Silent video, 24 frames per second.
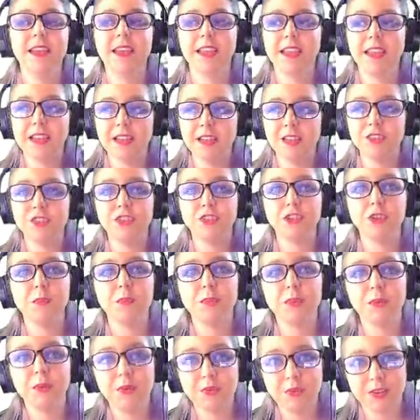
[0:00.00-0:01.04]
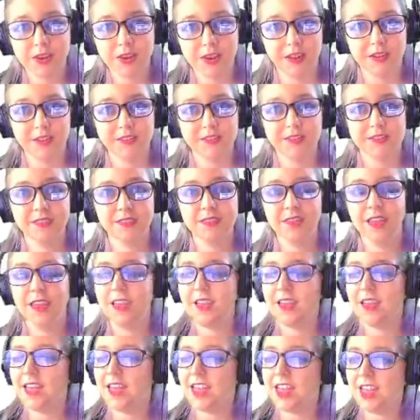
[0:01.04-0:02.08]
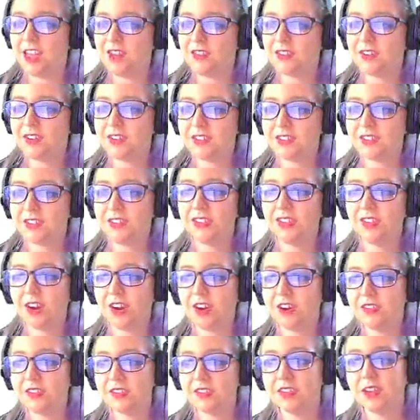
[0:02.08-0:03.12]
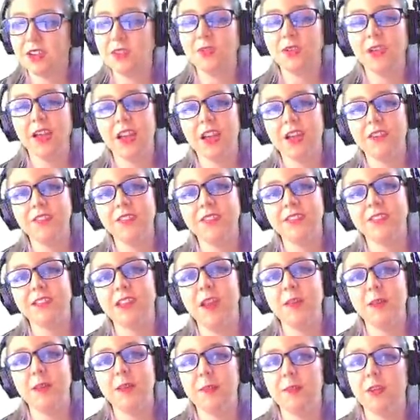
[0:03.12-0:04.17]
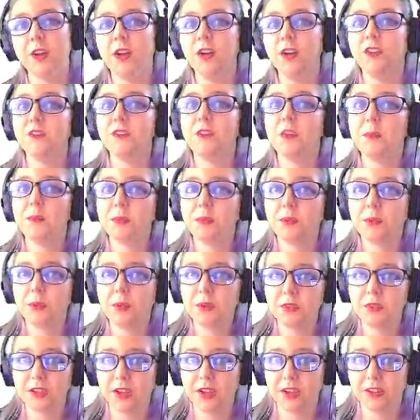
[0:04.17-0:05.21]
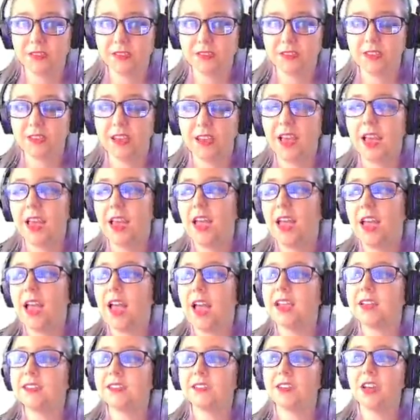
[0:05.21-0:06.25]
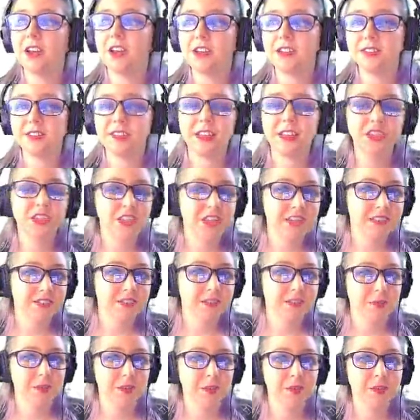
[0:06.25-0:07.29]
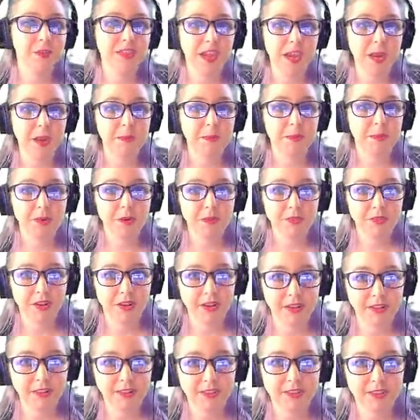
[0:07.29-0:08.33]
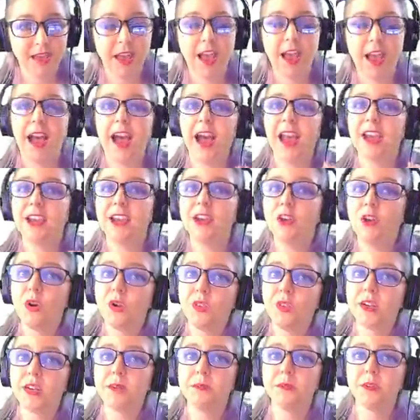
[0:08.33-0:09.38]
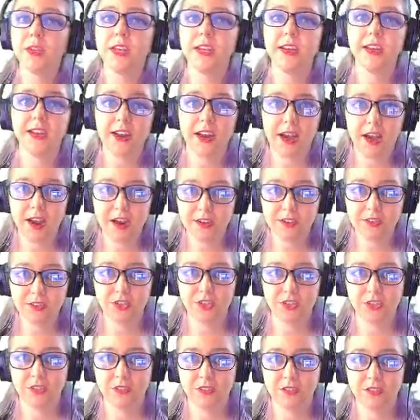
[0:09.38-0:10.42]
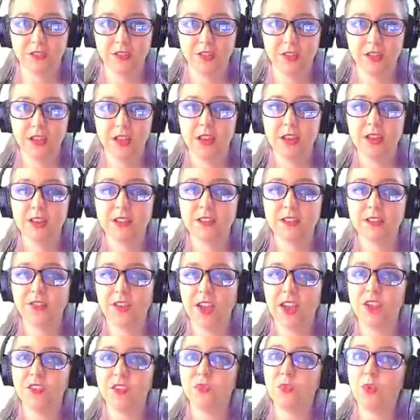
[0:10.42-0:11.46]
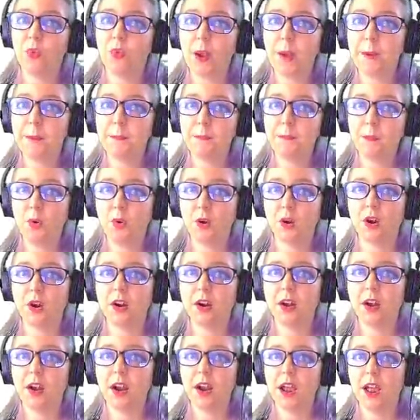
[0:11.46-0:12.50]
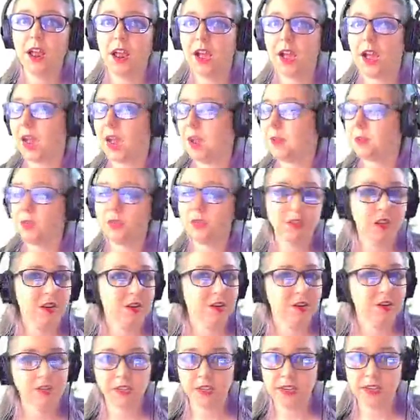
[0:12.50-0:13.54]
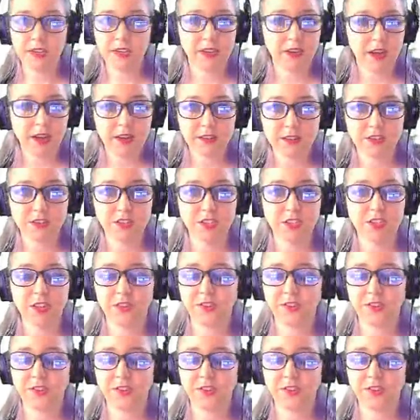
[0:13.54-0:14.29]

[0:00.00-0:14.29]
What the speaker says: It is your protons. Every single arsenic will have the same number of protons. As long as I look at something with 8 protons, I know that I'm looking at oxygen. Because if I have one more, I'm no longer looking at oxygen.